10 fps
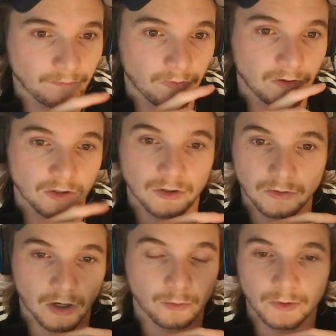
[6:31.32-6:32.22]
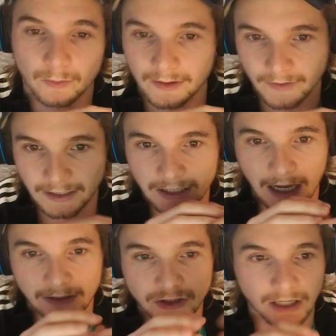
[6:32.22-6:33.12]
You could go with one of our
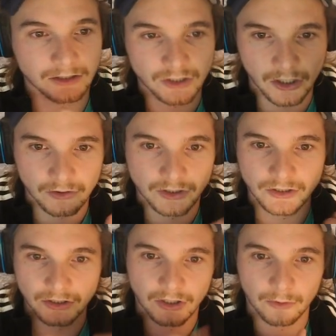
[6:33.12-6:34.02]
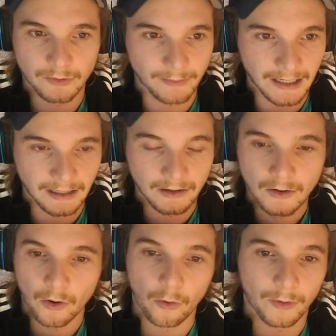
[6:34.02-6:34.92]
challenger coaches, you go with me,
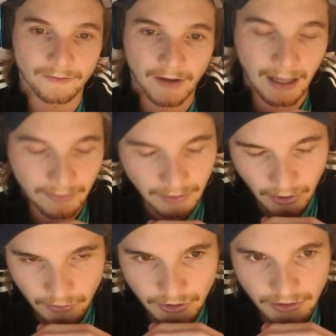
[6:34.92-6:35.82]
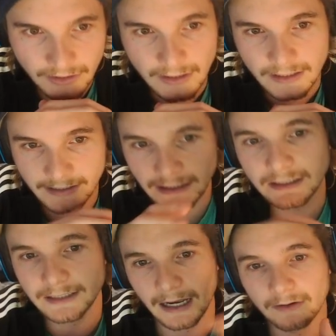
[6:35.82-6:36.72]
or one of our other coaches,
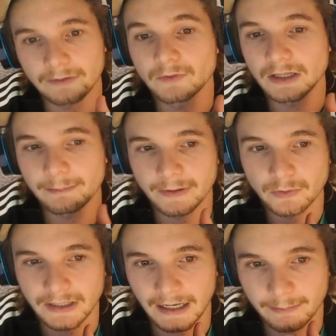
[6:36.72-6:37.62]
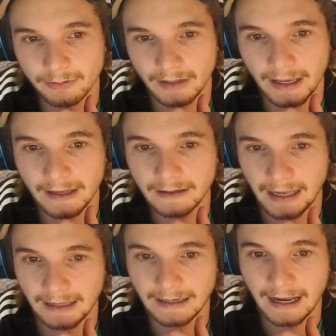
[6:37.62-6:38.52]
sitting down and really building out a plan,
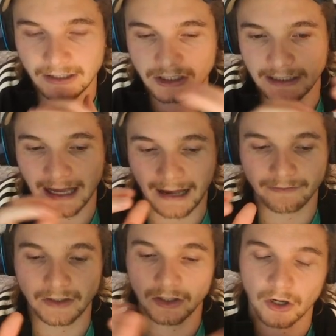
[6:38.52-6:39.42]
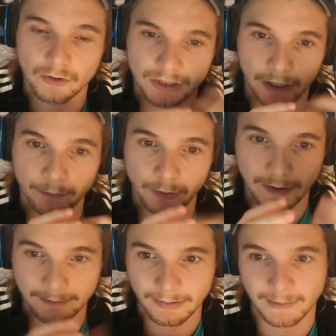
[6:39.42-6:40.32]
and actually having the coach help you
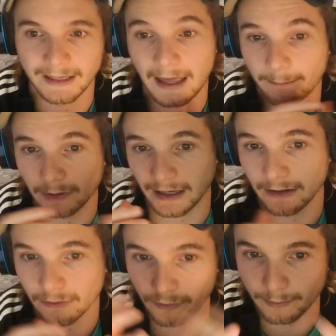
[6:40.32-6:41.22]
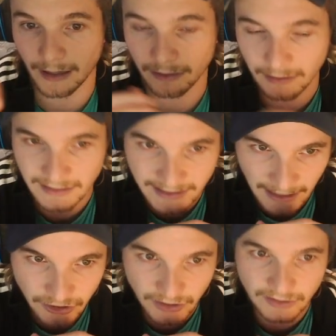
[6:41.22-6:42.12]
implement that plan through monthly
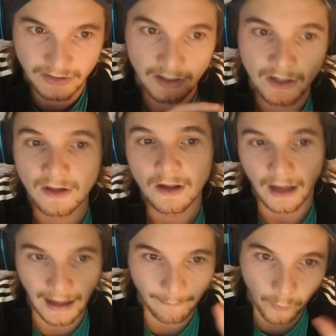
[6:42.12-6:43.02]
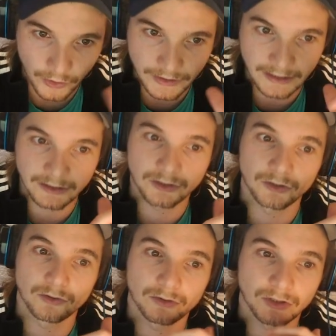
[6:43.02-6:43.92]
sessions. What you need to
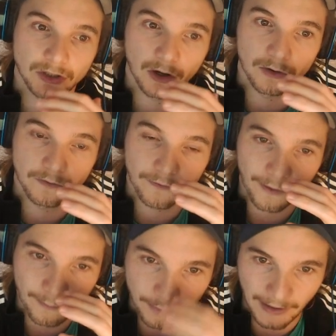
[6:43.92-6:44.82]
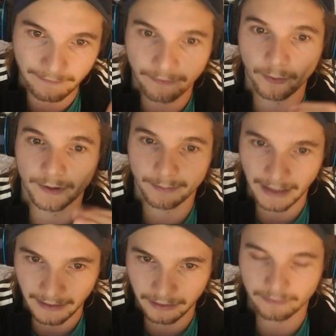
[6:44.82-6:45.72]
do to go from Plat 4 to
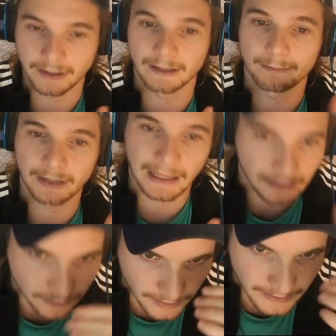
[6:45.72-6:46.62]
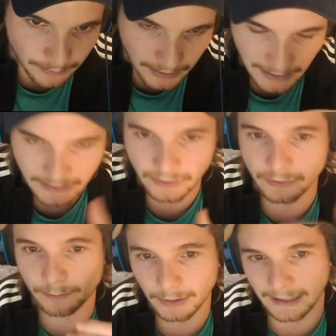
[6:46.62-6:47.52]
Plat 3, Plat 3 to Plat
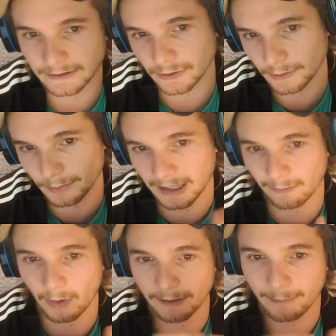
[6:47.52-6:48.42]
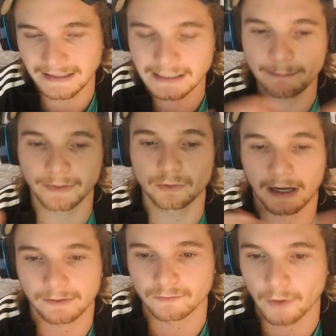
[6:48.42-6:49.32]
2, Plat 2 to Plat 1, and basically build
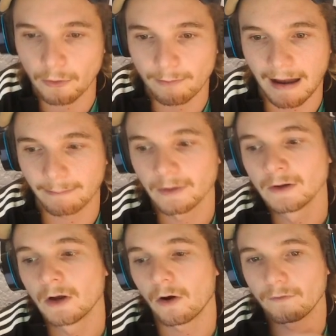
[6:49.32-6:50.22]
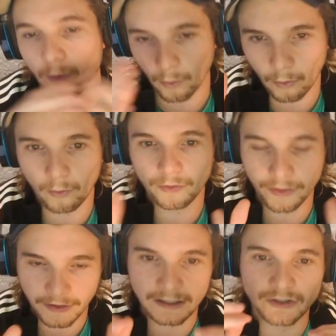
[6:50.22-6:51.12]
out a roadmap of all the
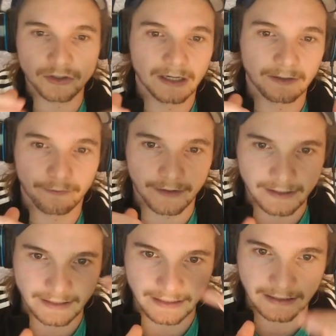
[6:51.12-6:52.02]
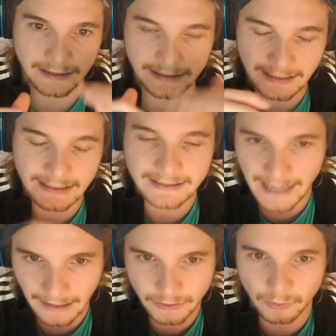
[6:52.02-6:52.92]
things you need to fix in the
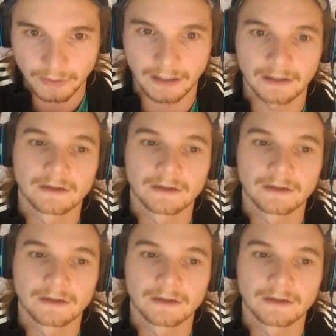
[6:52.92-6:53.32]
exact order